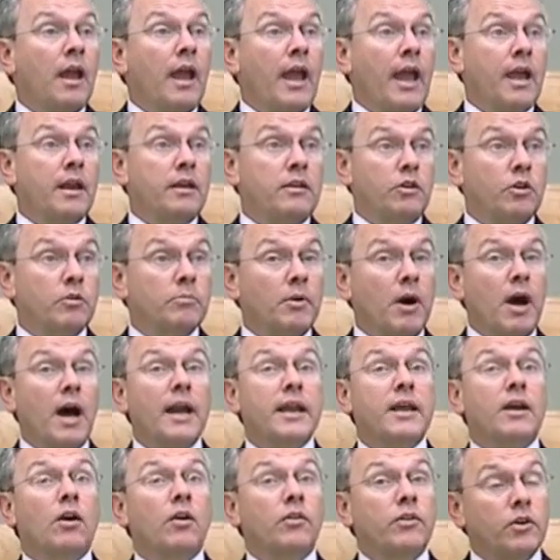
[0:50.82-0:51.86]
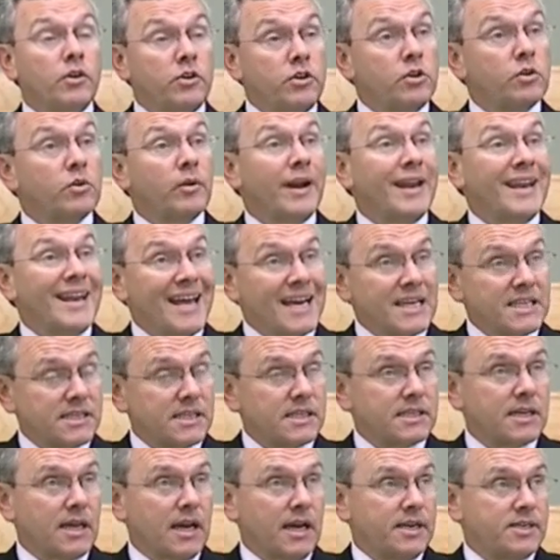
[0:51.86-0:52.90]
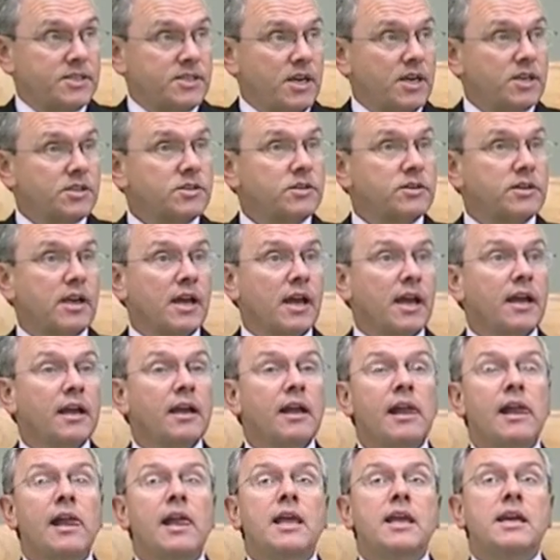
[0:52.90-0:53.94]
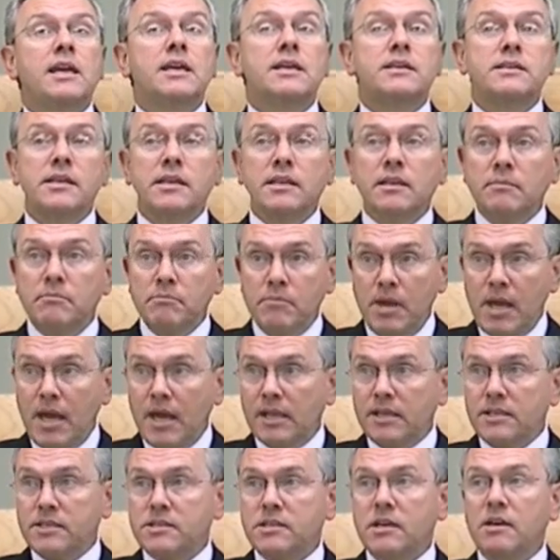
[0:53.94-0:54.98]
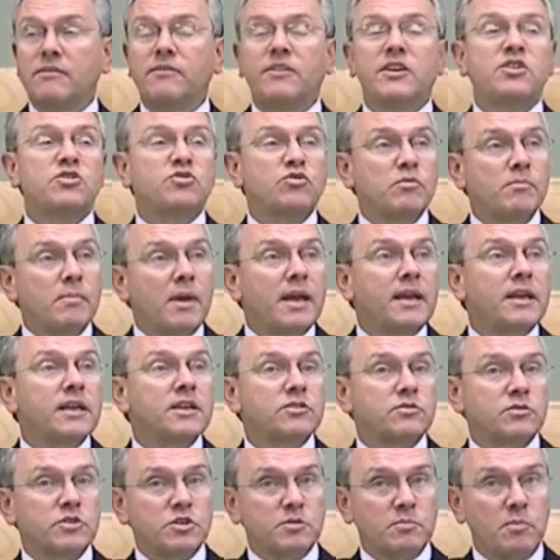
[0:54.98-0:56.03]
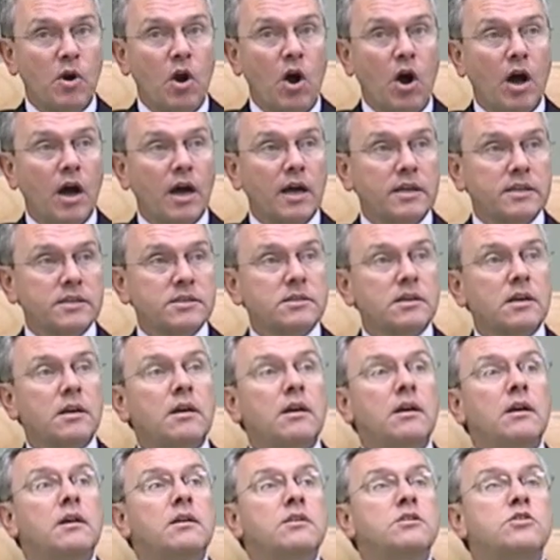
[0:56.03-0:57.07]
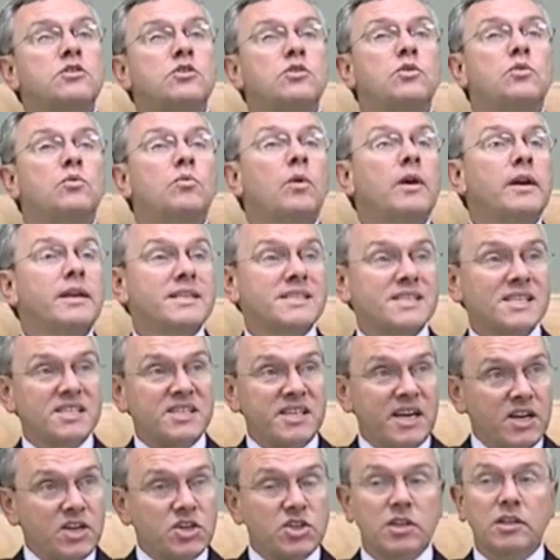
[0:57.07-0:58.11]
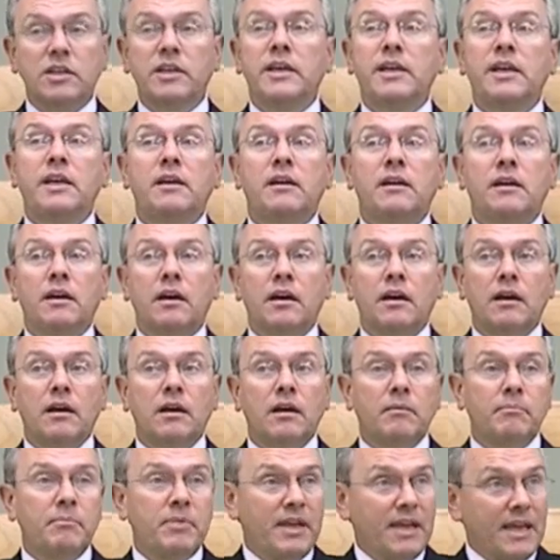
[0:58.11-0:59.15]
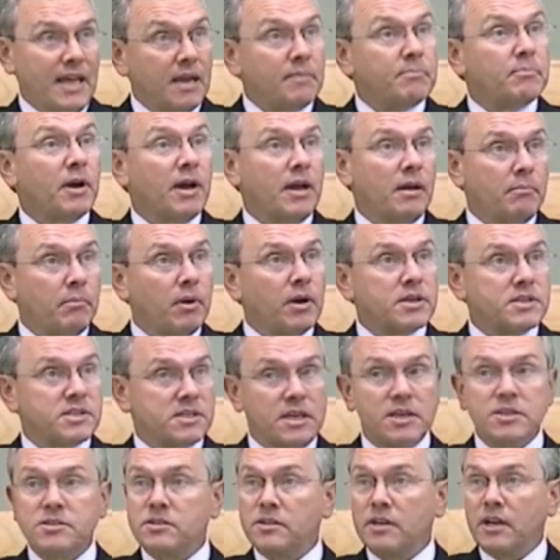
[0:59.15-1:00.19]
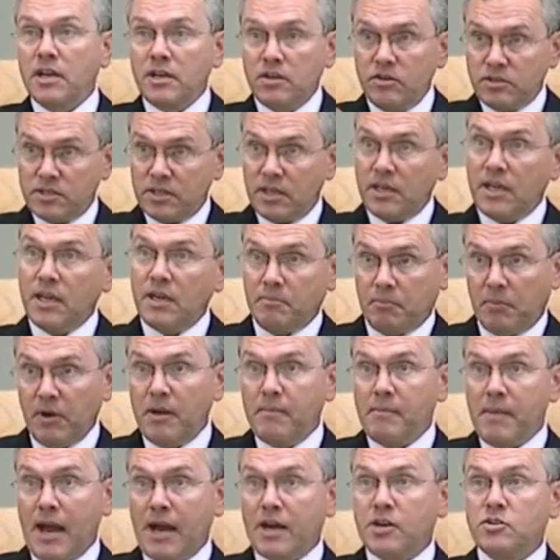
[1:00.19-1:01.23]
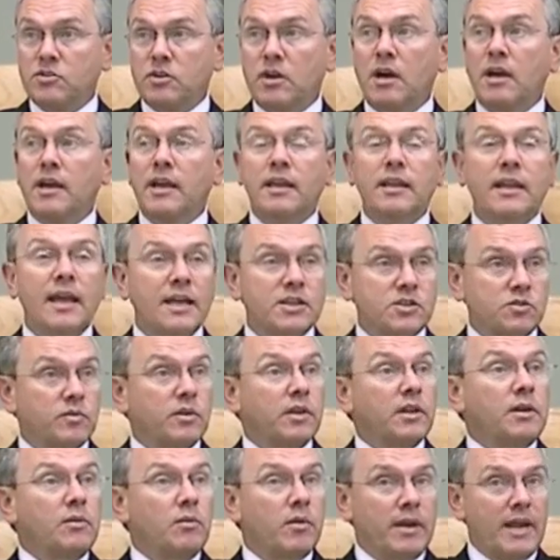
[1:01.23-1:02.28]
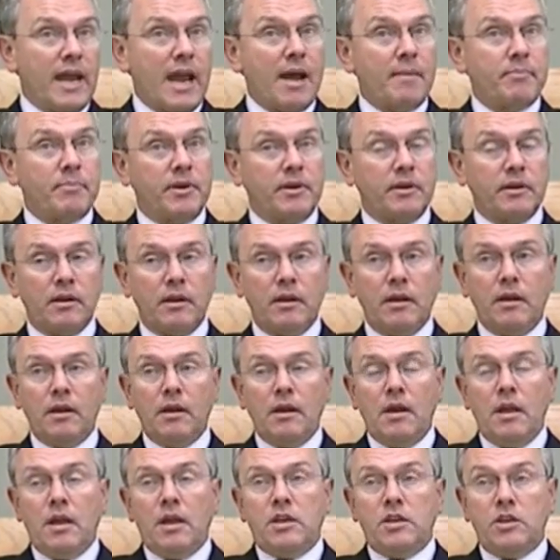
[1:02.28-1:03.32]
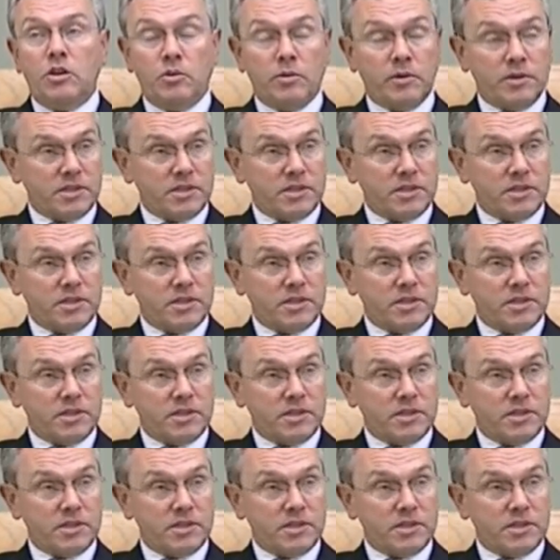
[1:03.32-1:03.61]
And your body, although you were anesthetized yesterday, is in the midst of a tremendous response to what is essentially uh, being hit by a bus yesterday. You said hit by a Mack truck, and that's really what happened. You were